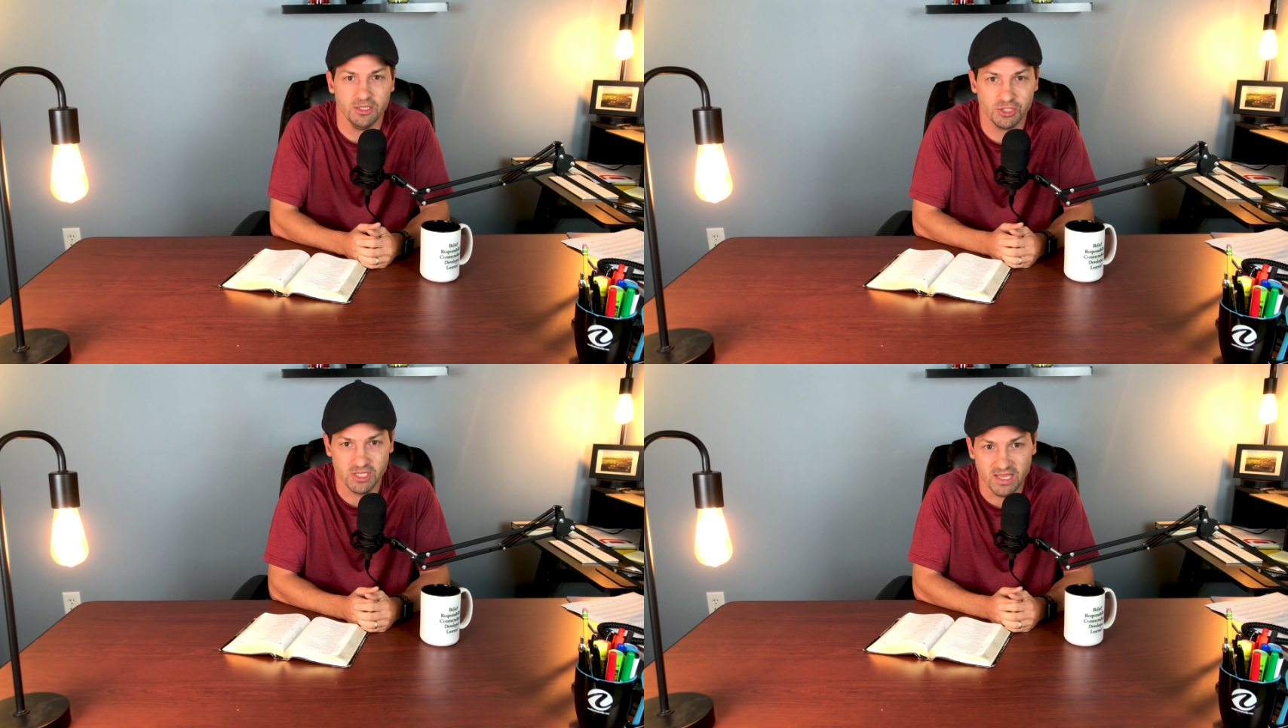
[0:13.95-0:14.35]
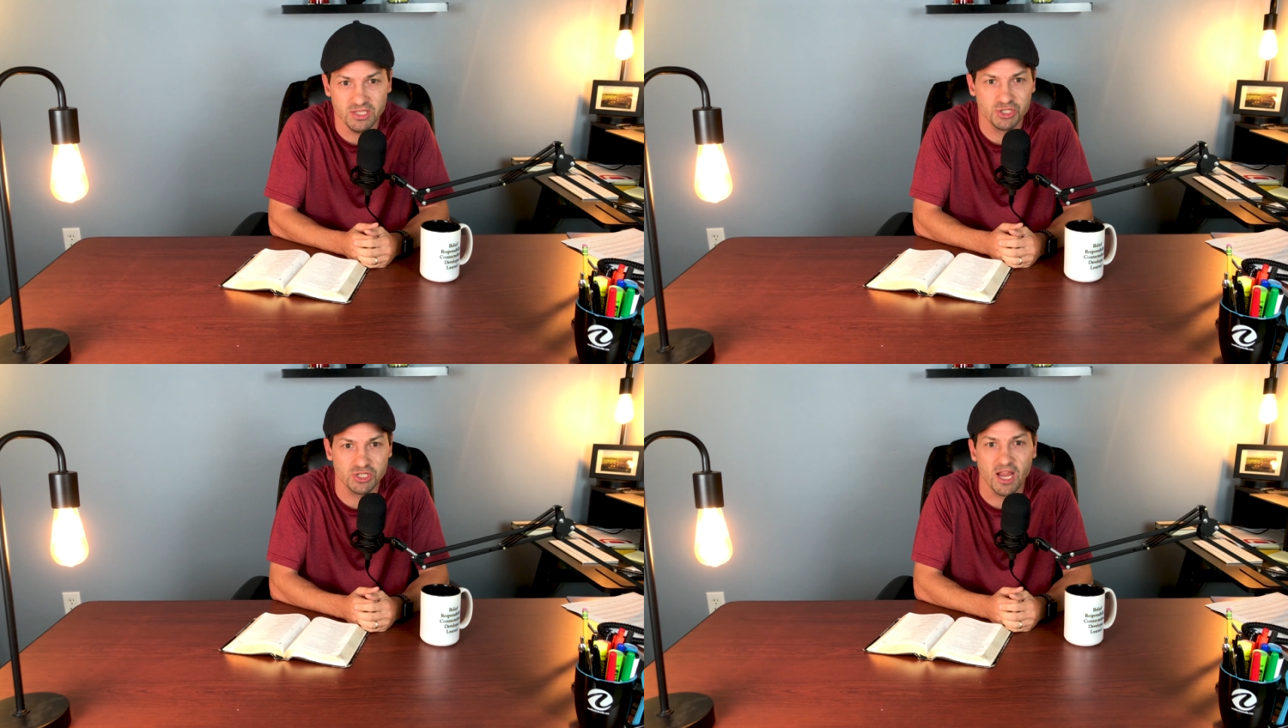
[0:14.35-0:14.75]
just
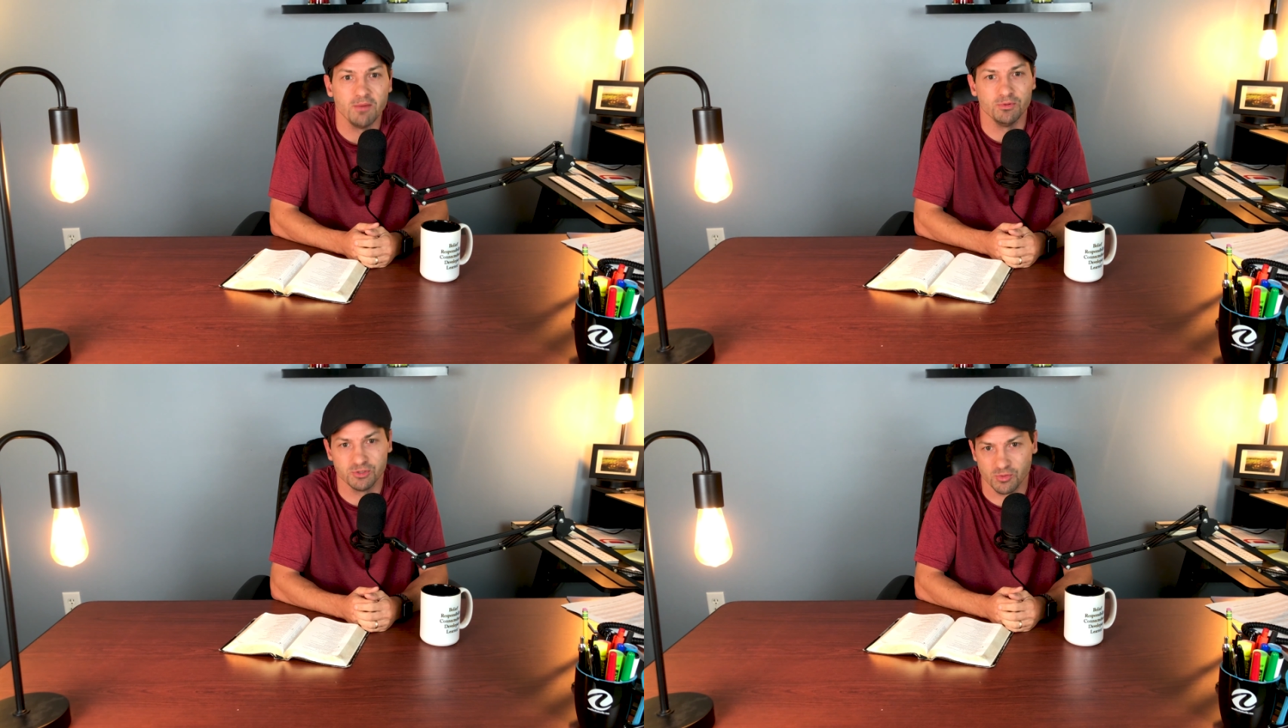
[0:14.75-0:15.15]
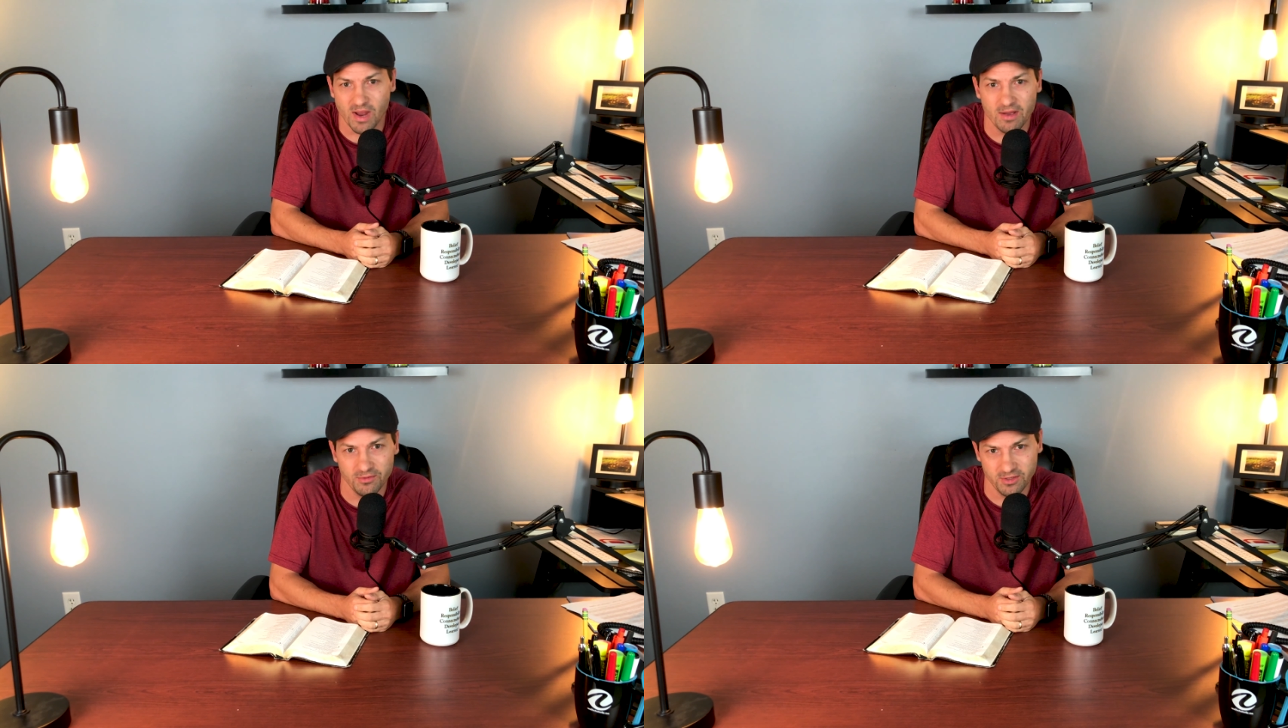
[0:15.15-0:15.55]
in shambles
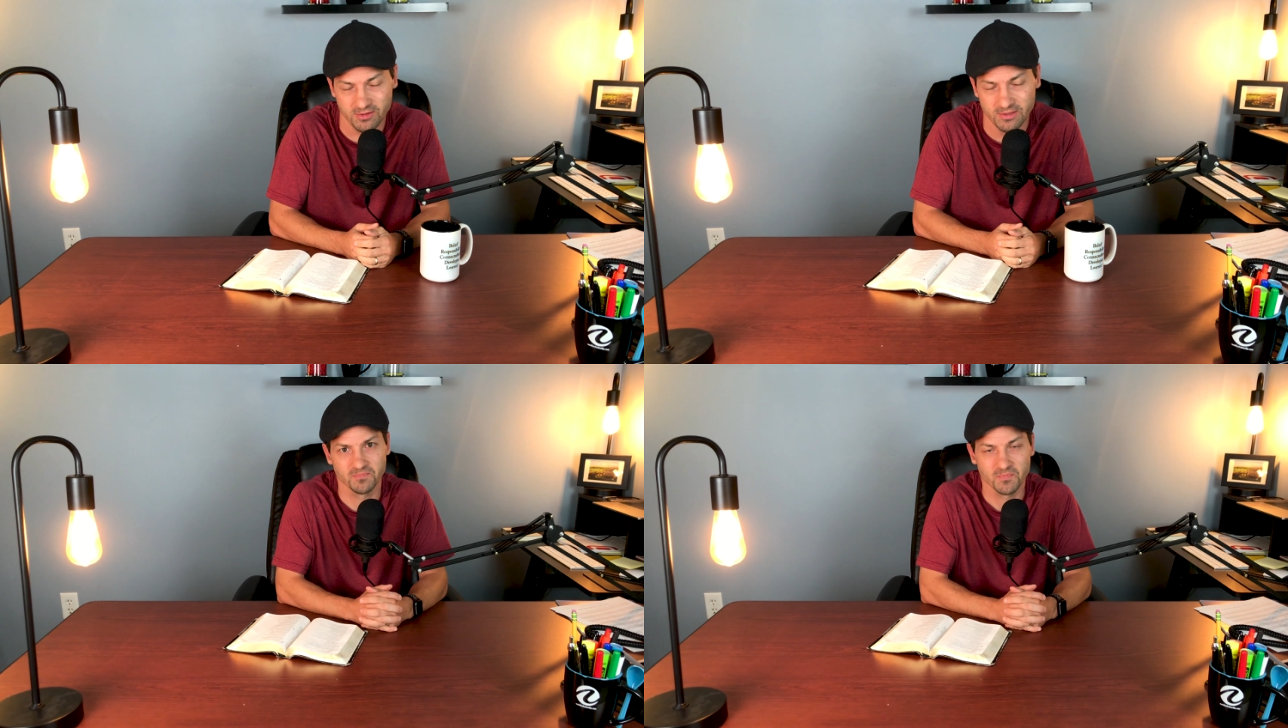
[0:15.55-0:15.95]
around you?